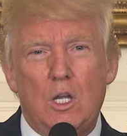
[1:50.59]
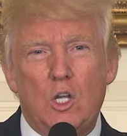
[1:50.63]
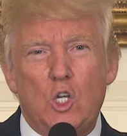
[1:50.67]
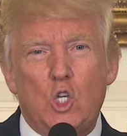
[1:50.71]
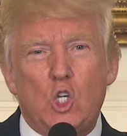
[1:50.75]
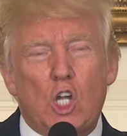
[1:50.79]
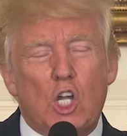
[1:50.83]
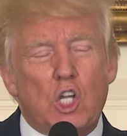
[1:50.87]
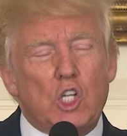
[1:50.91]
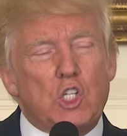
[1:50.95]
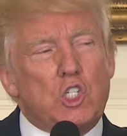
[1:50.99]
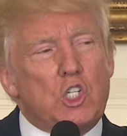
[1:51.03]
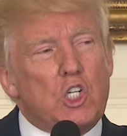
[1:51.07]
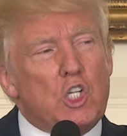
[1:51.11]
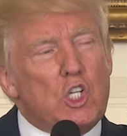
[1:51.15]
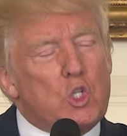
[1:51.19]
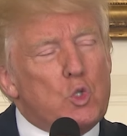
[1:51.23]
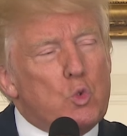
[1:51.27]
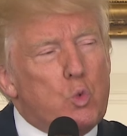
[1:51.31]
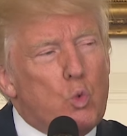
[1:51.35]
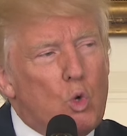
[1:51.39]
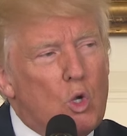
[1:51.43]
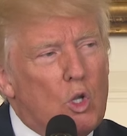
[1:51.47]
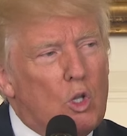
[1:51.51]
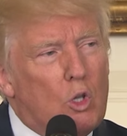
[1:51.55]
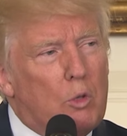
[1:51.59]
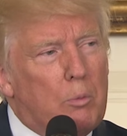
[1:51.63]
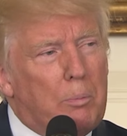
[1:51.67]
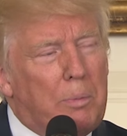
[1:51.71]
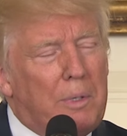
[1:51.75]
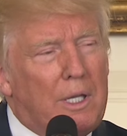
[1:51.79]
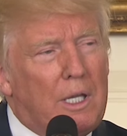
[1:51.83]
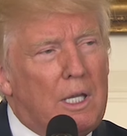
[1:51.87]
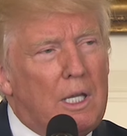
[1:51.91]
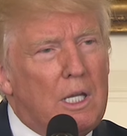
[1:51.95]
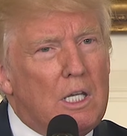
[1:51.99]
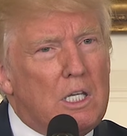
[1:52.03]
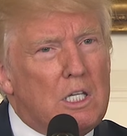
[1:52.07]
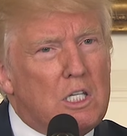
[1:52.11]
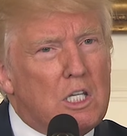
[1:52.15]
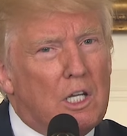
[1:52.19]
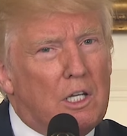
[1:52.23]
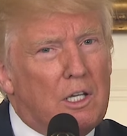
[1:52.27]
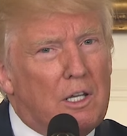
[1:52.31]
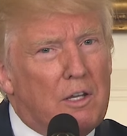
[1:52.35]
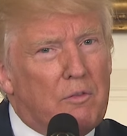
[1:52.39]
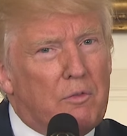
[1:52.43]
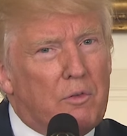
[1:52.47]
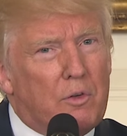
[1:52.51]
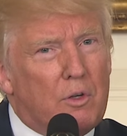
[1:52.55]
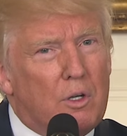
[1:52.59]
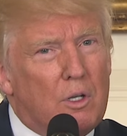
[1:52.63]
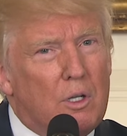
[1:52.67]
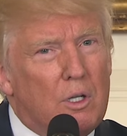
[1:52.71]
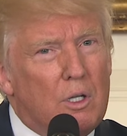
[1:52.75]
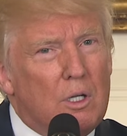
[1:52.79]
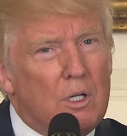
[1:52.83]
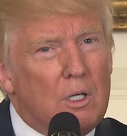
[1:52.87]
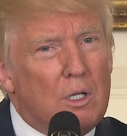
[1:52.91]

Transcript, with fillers: Justice will be delivered.